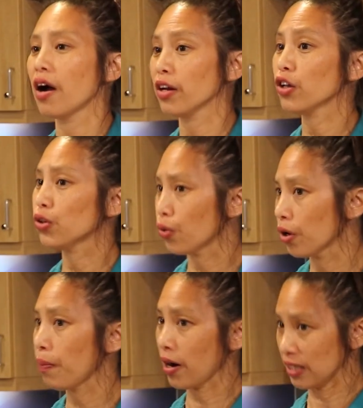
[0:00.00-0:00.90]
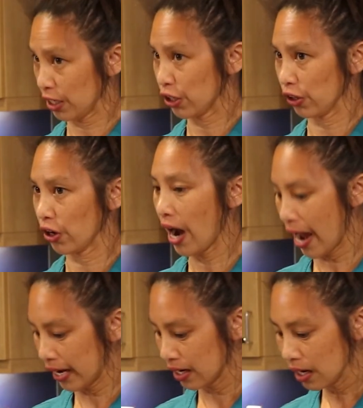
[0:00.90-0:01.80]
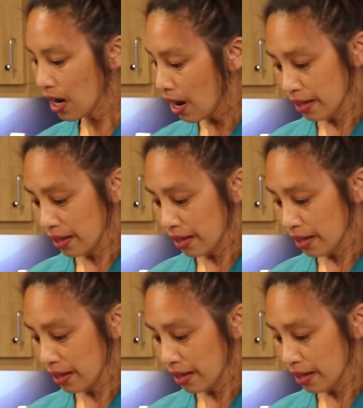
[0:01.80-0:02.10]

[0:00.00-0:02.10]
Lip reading: on your particular hike.